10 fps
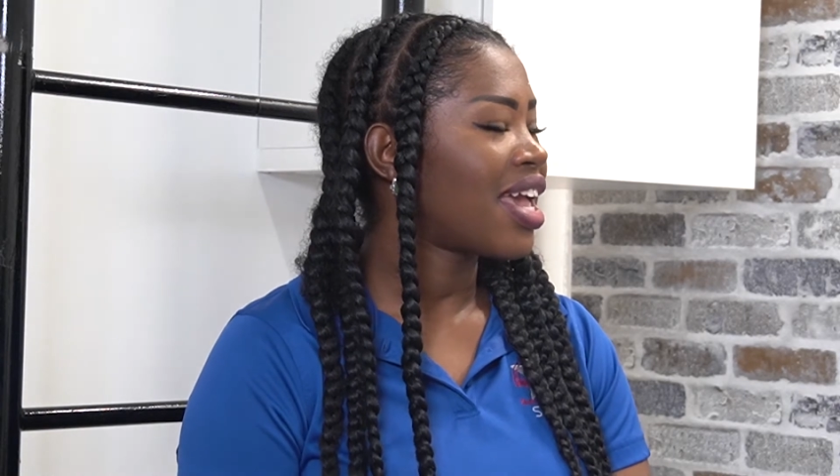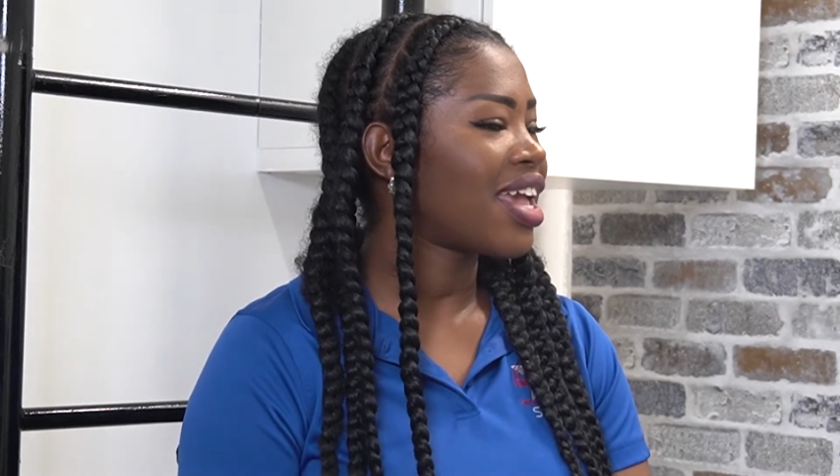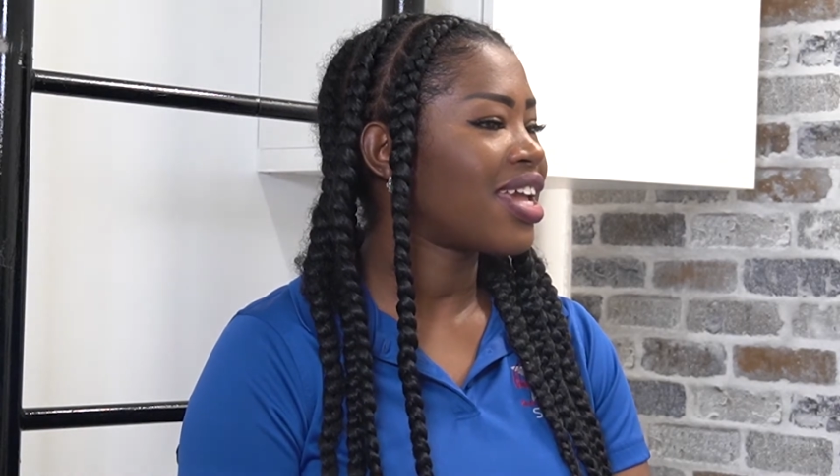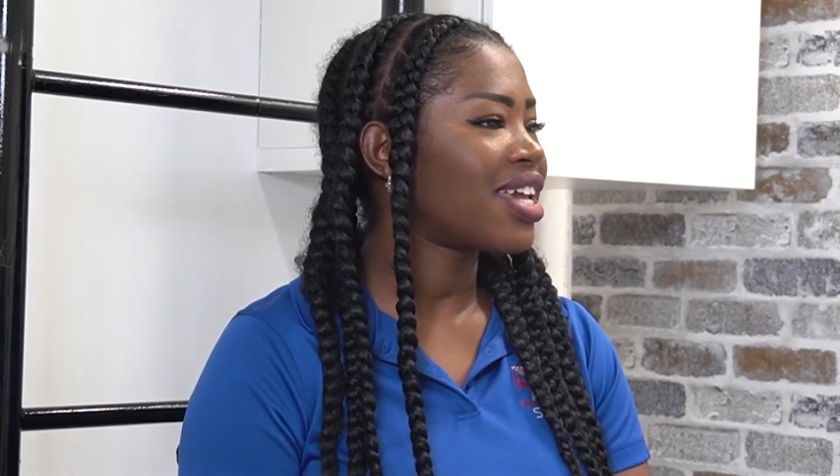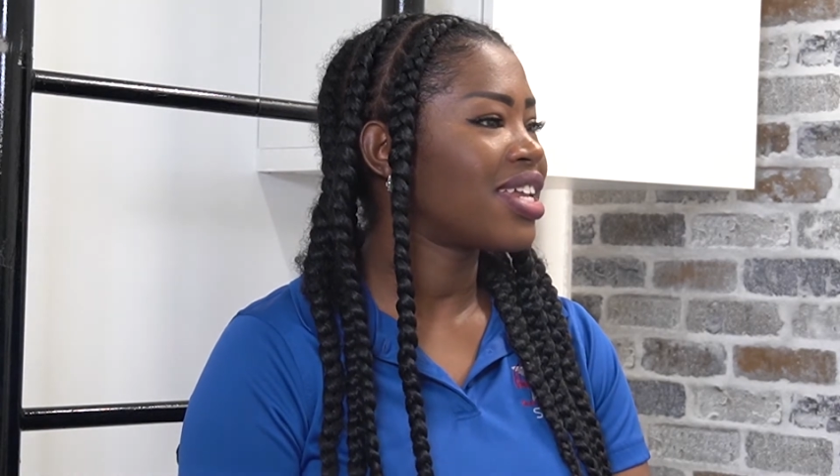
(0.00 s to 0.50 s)

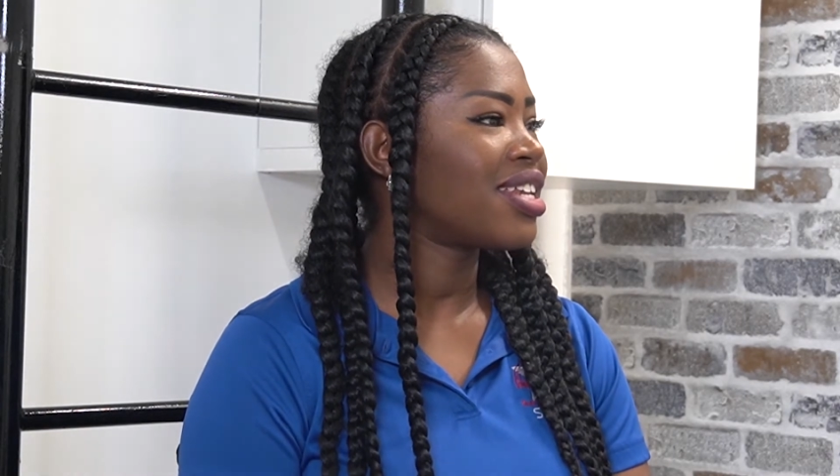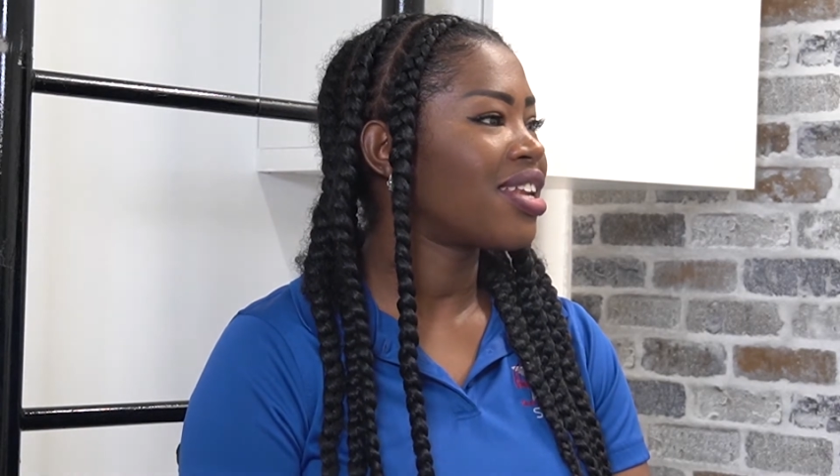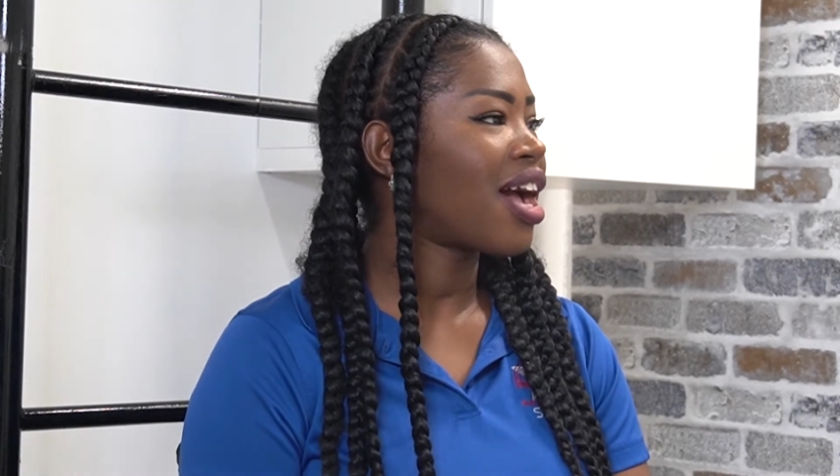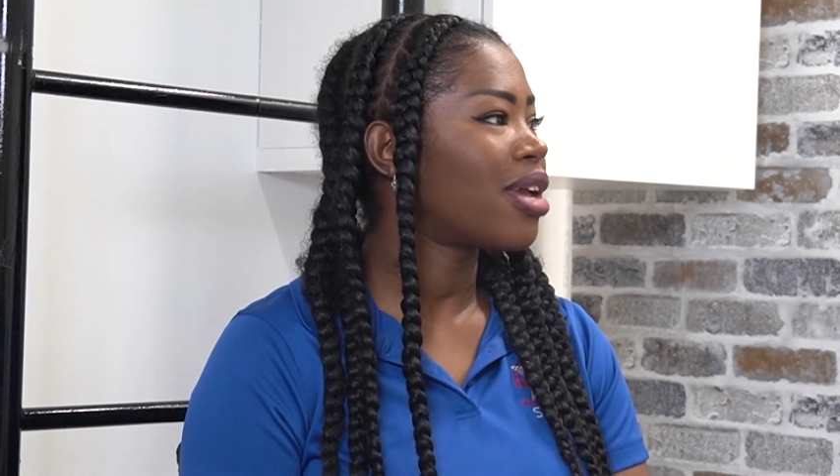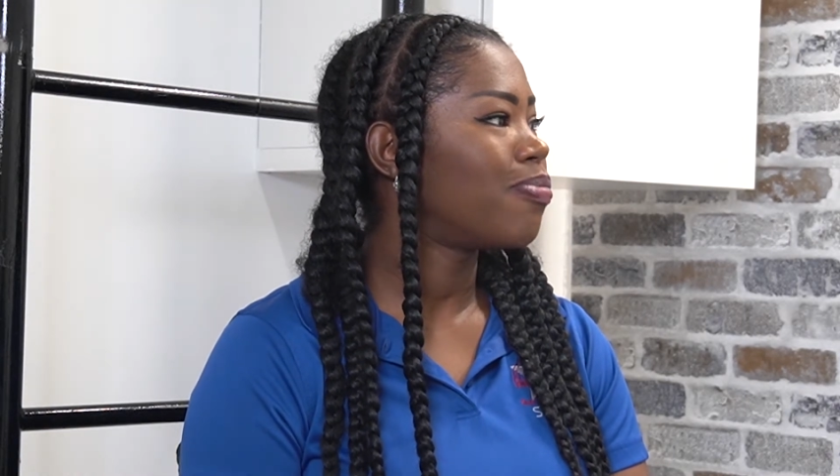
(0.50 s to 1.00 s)
And
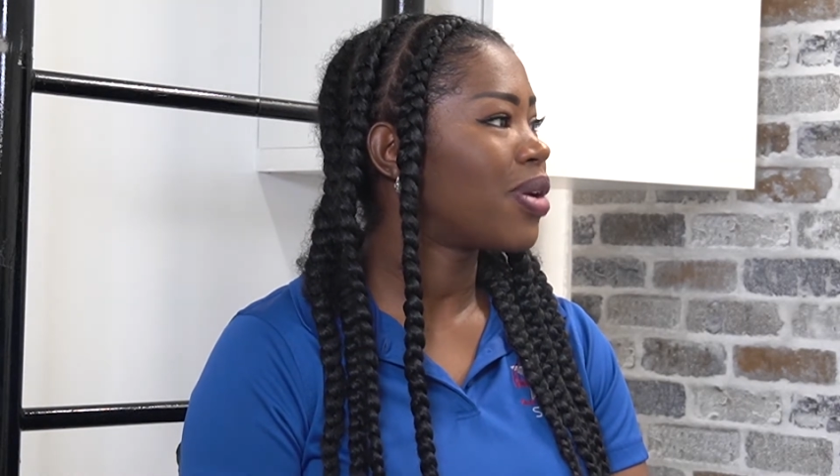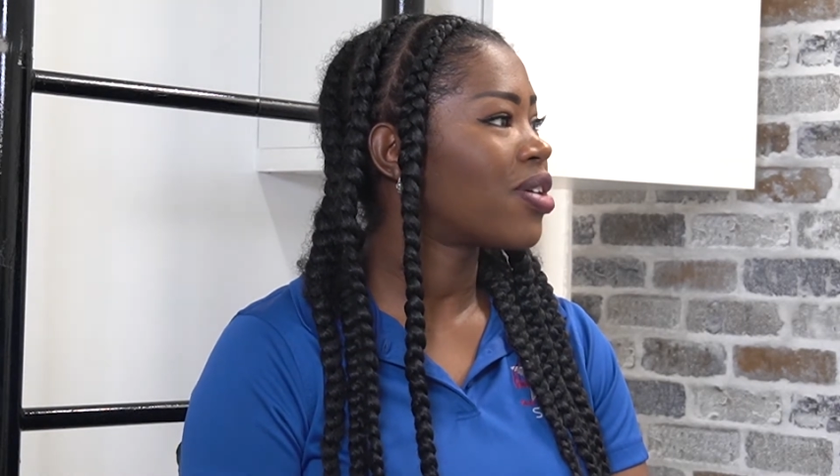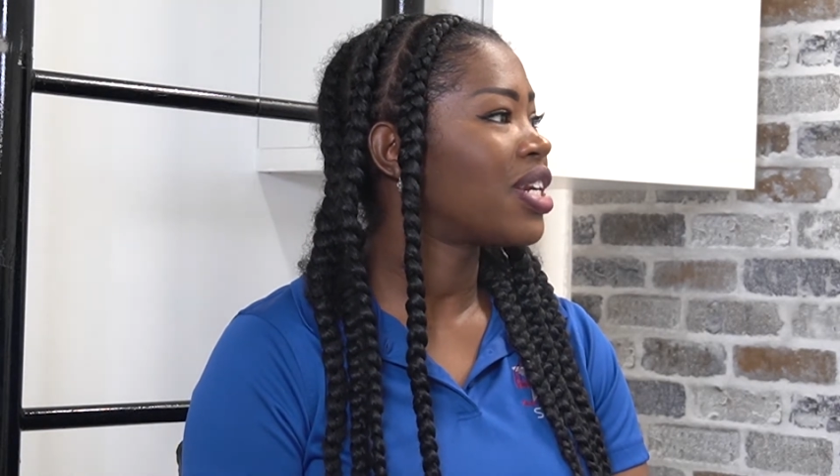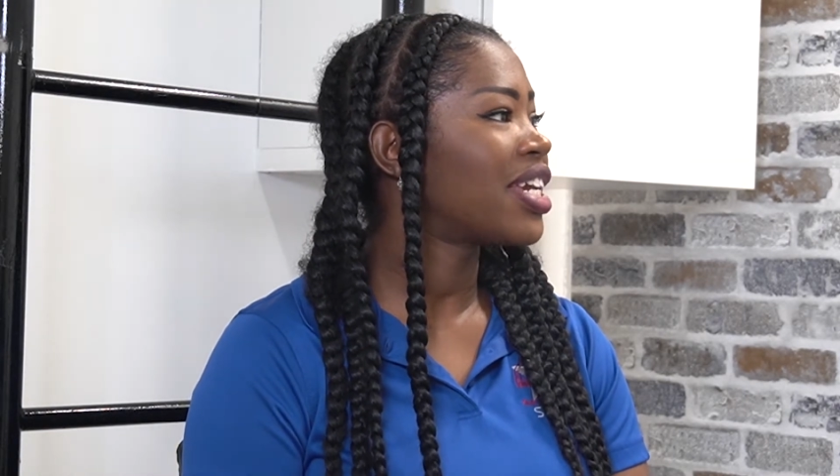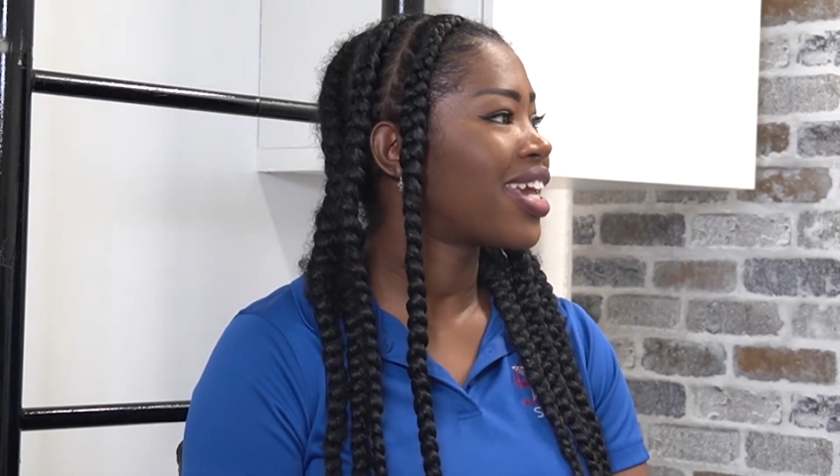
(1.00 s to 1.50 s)
I barely